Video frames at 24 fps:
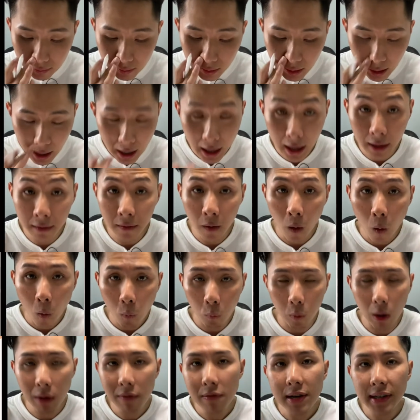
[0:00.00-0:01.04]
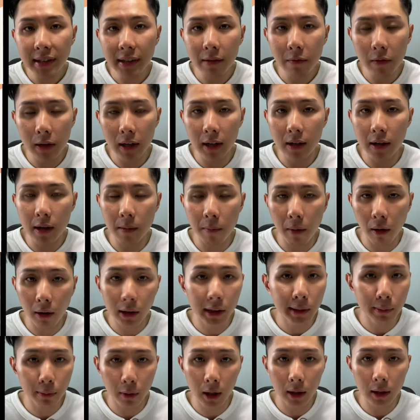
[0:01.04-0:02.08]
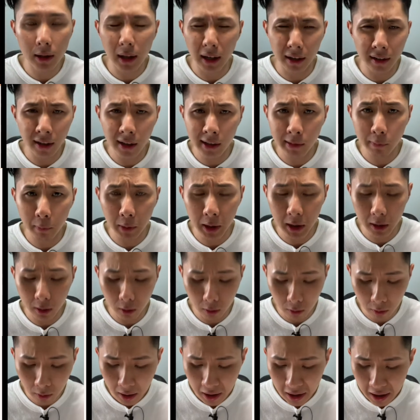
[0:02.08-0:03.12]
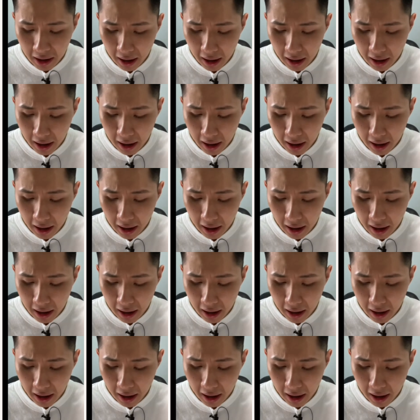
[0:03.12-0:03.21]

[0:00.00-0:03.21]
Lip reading: And one reason we learn about spring in this video,